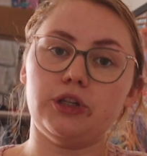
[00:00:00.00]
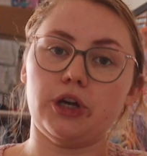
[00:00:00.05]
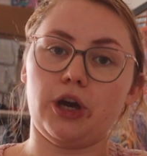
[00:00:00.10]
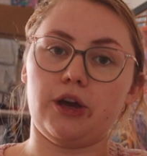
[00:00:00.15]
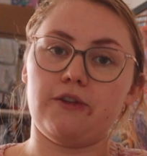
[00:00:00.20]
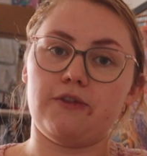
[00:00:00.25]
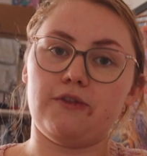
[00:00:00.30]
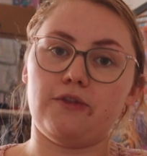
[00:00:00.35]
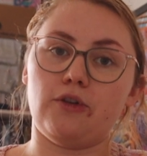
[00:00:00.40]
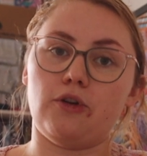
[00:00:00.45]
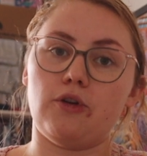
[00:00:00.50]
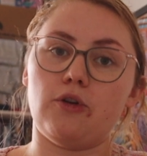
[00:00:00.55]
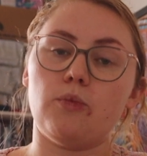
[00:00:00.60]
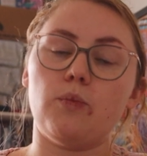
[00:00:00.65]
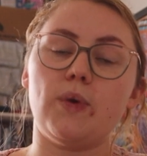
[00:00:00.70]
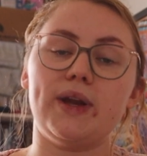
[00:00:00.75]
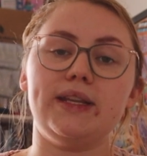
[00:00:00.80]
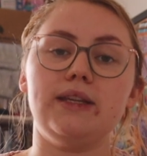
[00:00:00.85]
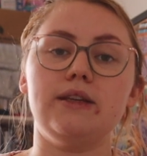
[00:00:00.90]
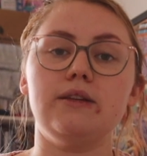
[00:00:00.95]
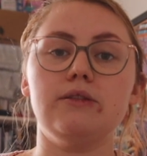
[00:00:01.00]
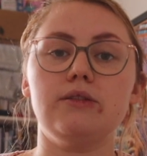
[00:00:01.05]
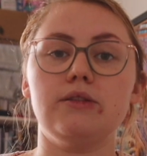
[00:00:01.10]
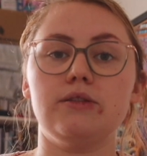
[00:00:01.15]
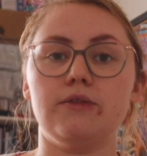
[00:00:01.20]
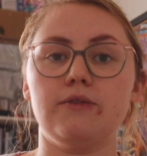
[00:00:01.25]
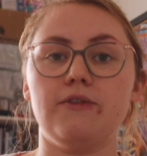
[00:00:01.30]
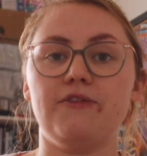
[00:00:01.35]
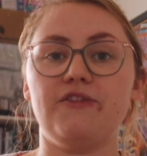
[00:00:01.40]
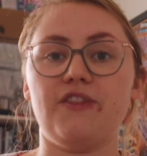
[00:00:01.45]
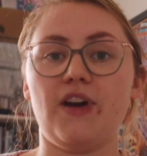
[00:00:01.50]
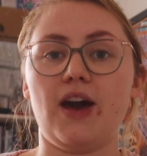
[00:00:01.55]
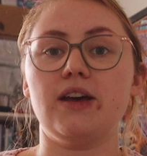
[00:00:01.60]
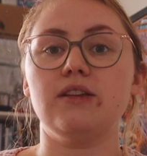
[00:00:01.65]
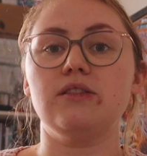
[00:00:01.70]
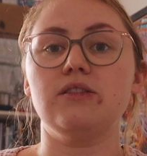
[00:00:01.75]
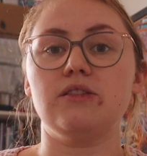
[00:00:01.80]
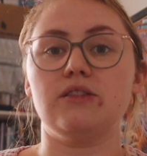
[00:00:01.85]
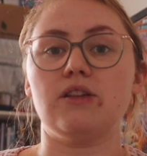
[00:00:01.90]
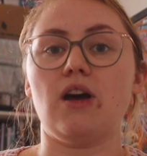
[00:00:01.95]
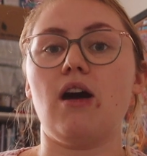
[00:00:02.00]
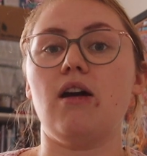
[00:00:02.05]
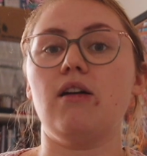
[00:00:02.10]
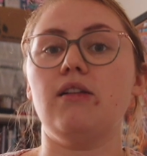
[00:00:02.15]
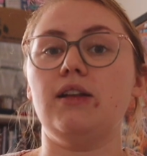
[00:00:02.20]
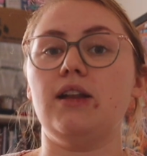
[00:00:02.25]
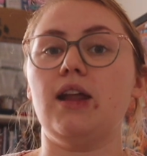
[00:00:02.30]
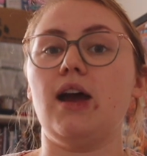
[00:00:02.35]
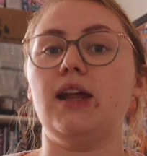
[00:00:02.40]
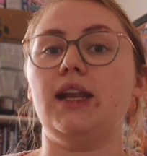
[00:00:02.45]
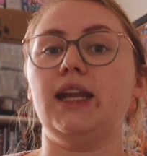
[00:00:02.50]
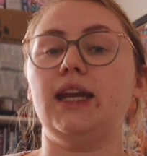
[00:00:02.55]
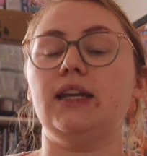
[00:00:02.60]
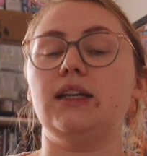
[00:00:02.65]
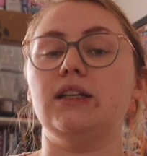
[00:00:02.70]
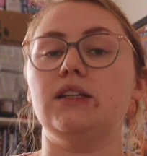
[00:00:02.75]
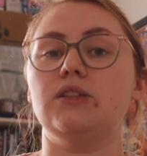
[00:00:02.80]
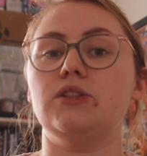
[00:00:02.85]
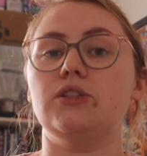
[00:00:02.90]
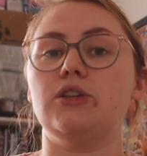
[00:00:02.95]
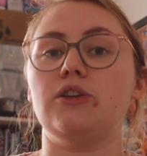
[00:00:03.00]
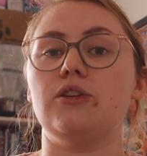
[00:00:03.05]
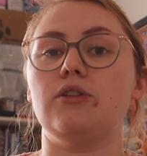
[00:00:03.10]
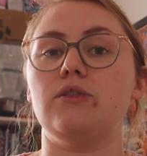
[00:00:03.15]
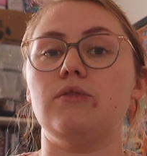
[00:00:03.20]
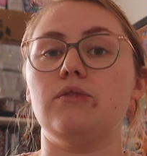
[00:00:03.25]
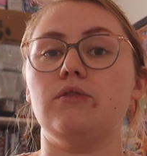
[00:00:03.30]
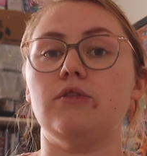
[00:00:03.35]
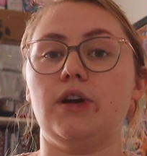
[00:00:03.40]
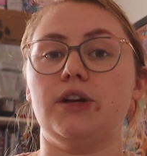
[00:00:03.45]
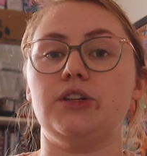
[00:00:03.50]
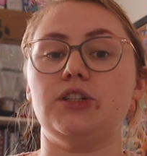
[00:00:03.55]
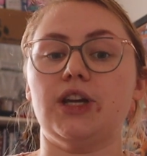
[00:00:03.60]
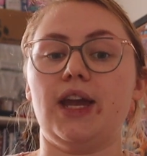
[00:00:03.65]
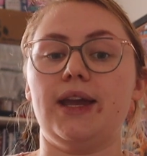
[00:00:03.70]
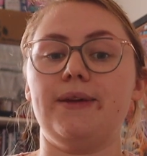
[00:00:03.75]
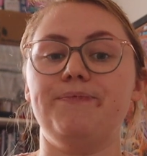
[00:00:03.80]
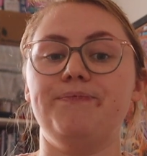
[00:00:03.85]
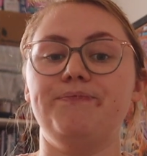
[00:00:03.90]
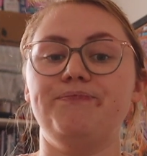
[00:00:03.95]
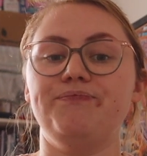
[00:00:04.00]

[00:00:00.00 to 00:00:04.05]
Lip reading: go for when you first start learning to crochet?